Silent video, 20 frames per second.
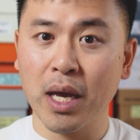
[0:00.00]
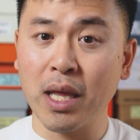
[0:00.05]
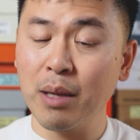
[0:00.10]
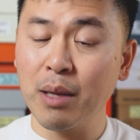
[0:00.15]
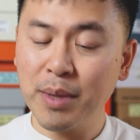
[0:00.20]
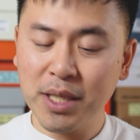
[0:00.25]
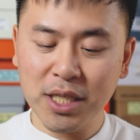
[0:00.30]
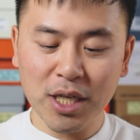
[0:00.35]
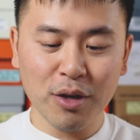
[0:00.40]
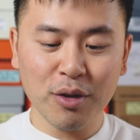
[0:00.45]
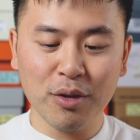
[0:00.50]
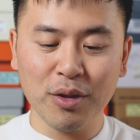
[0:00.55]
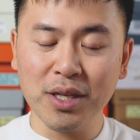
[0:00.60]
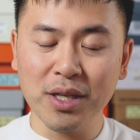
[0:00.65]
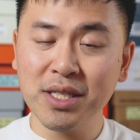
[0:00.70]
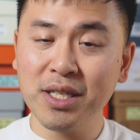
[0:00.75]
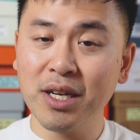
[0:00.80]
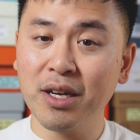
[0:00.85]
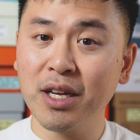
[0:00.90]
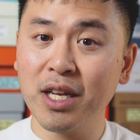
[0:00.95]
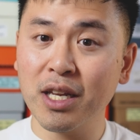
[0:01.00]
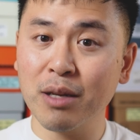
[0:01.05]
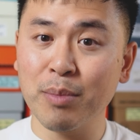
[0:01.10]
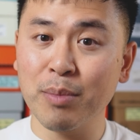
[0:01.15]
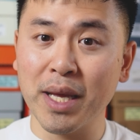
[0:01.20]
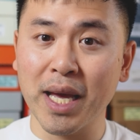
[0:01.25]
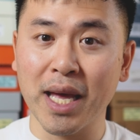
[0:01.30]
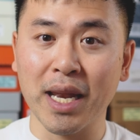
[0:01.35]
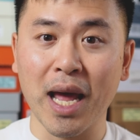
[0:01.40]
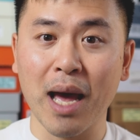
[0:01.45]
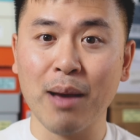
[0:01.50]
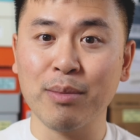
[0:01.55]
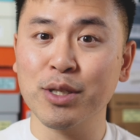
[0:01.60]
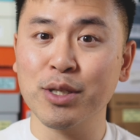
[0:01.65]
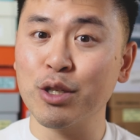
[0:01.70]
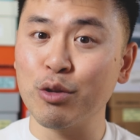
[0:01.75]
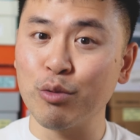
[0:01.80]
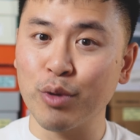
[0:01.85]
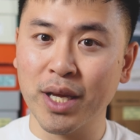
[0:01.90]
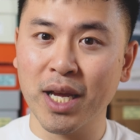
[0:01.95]
And let me tell you, this tongue can be an
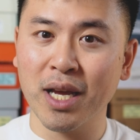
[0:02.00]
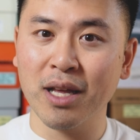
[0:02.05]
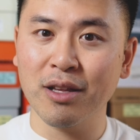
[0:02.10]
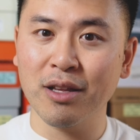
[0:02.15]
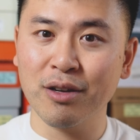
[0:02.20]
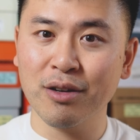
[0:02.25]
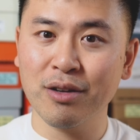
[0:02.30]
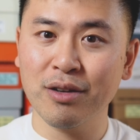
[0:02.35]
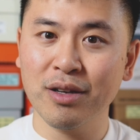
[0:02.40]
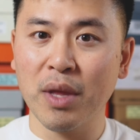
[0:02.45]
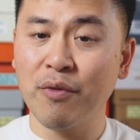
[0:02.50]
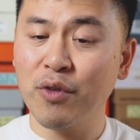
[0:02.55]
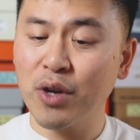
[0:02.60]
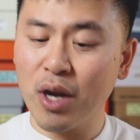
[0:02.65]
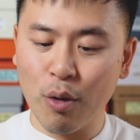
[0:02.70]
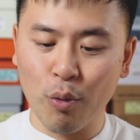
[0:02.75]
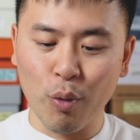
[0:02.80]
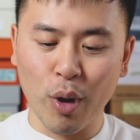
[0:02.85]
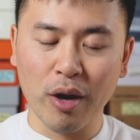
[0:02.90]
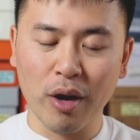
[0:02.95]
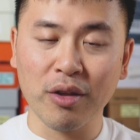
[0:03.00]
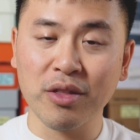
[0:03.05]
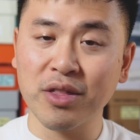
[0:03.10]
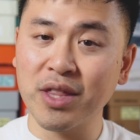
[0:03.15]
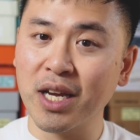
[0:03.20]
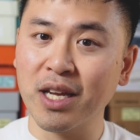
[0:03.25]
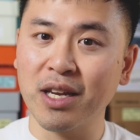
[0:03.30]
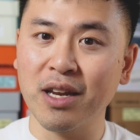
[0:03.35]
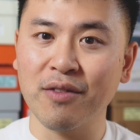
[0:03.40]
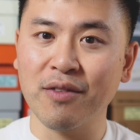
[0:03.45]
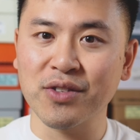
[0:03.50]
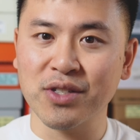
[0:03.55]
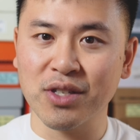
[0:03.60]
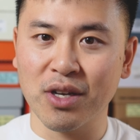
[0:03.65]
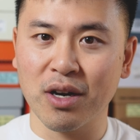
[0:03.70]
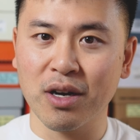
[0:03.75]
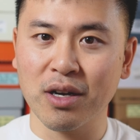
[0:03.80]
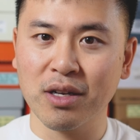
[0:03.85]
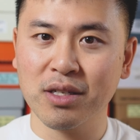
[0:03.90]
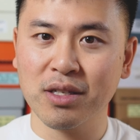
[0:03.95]
absolute killer if you're not wearing thick enough
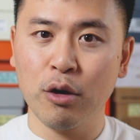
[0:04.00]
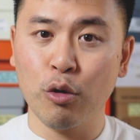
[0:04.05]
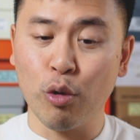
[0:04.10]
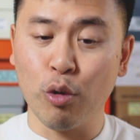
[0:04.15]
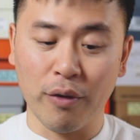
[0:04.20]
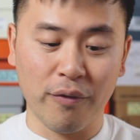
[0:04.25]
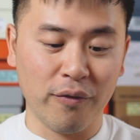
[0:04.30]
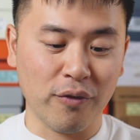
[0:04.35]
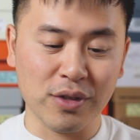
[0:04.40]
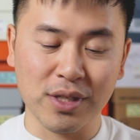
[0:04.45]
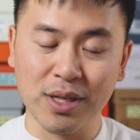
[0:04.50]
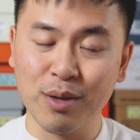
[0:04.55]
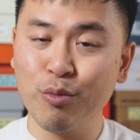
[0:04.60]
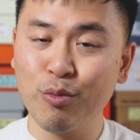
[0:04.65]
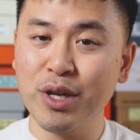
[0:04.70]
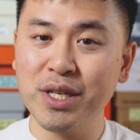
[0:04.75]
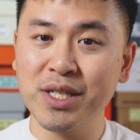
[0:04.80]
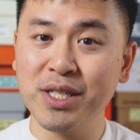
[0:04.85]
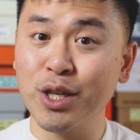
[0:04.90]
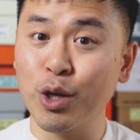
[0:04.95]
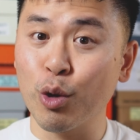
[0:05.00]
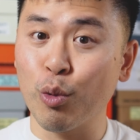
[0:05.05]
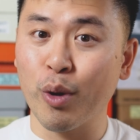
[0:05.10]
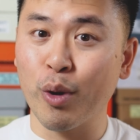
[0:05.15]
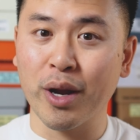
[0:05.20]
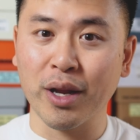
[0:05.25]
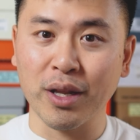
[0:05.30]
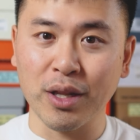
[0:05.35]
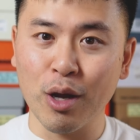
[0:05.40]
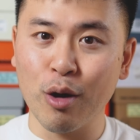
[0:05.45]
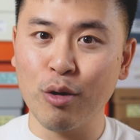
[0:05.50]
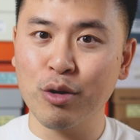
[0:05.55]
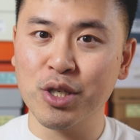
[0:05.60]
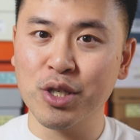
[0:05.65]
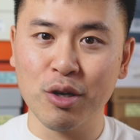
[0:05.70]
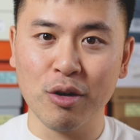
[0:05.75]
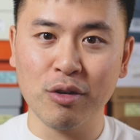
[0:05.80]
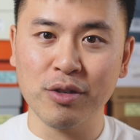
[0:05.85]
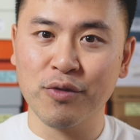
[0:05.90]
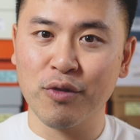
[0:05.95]
socks, or if for some reason you're wearing
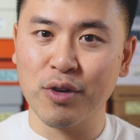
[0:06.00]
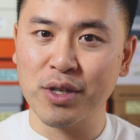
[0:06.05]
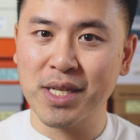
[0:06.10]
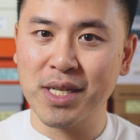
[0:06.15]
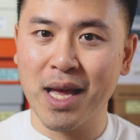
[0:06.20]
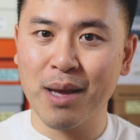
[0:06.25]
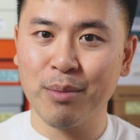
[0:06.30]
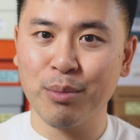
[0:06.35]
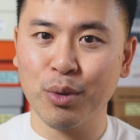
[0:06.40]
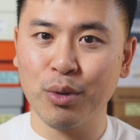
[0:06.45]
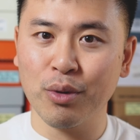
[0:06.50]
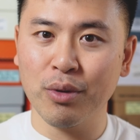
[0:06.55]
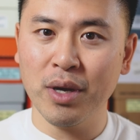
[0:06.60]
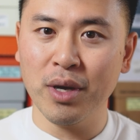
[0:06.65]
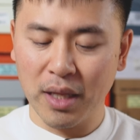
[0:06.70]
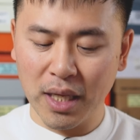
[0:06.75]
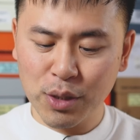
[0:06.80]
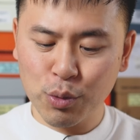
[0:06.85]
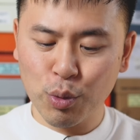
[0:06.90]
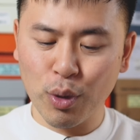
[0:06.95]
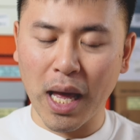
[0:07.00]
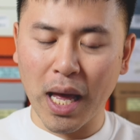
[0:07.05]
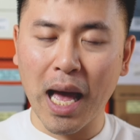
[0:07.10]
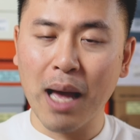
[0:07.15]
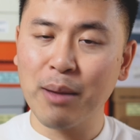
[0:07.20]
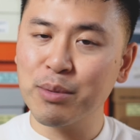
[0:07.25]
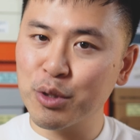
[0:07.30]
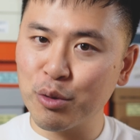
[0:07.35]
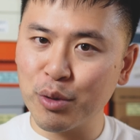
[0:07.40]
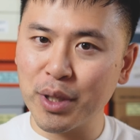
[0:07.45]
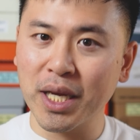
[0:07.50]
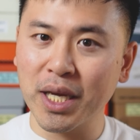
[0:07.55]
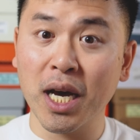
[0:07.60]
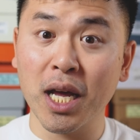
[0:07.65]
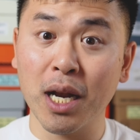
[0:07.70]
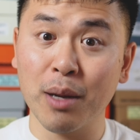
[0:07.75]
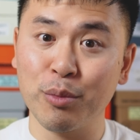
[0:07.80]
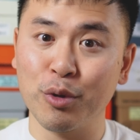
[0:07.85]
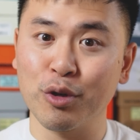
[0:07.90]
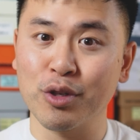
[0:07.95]
no-shows, for example, these will absolutely
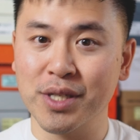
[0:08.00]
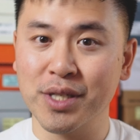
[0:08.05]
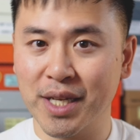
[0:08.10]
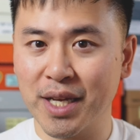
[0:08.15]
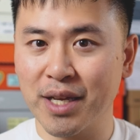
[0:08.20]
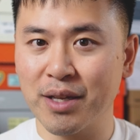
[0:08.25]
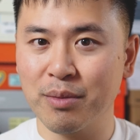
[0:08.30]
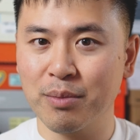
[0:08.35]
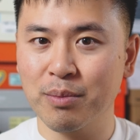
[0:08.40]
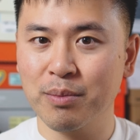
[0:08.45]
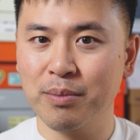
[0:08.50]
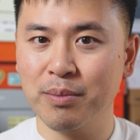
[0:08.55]
cut up your skin.